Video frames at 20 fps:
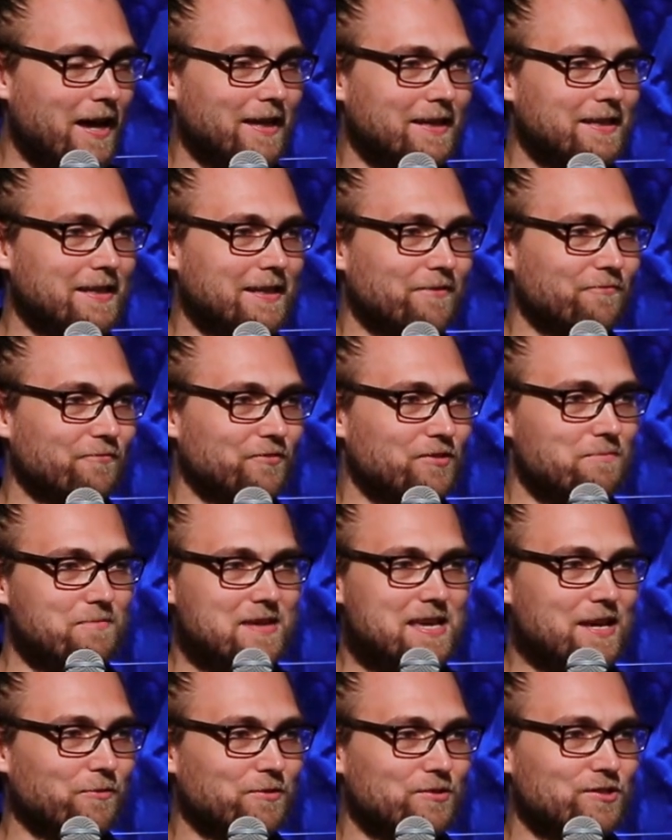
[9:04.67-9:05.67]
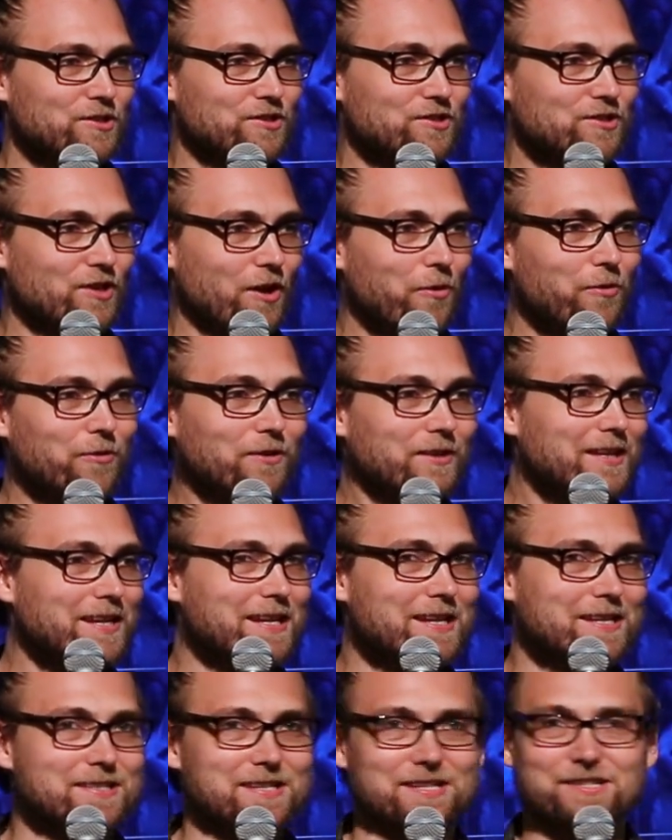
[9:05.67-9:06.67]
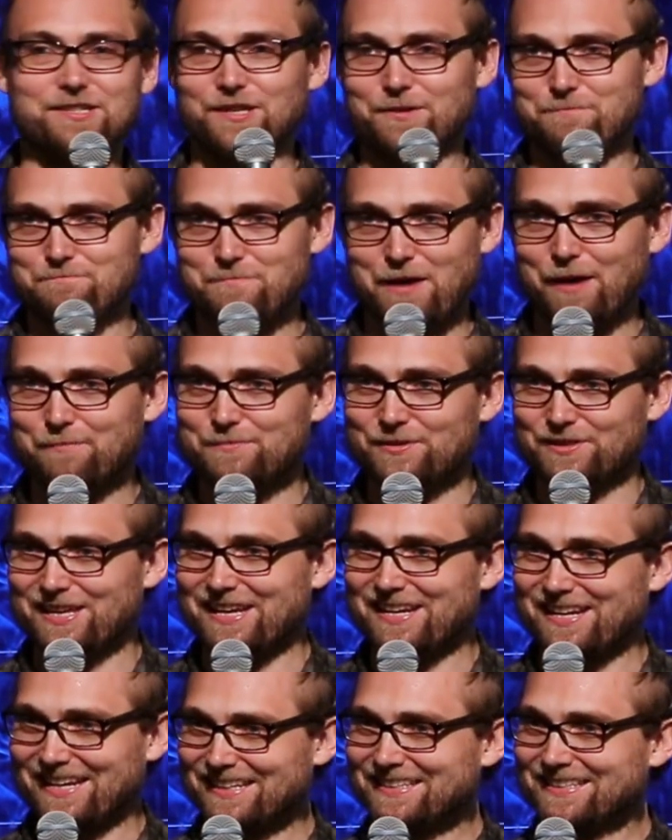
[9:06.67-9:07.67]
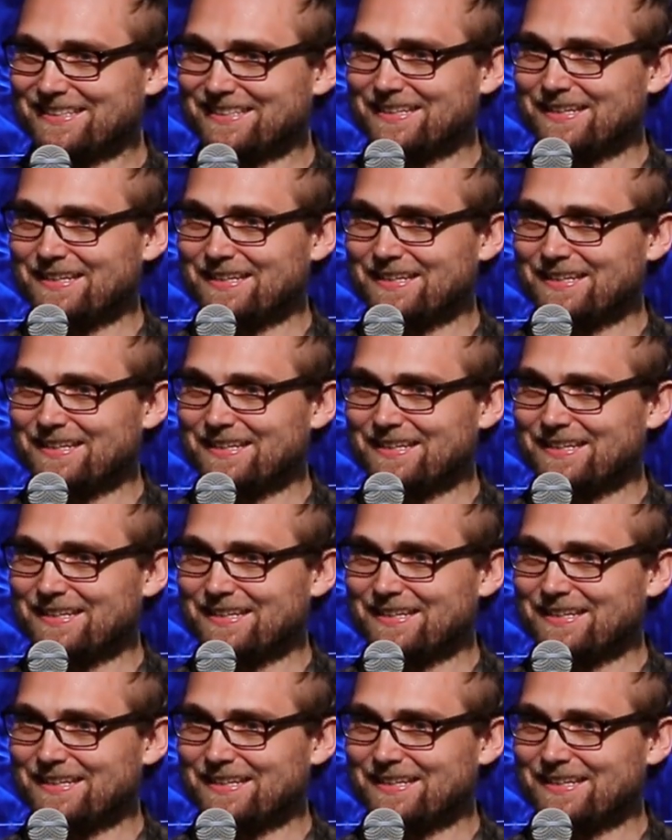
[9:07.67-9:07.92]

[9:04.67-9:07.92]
but to me it was just totally discombobulating.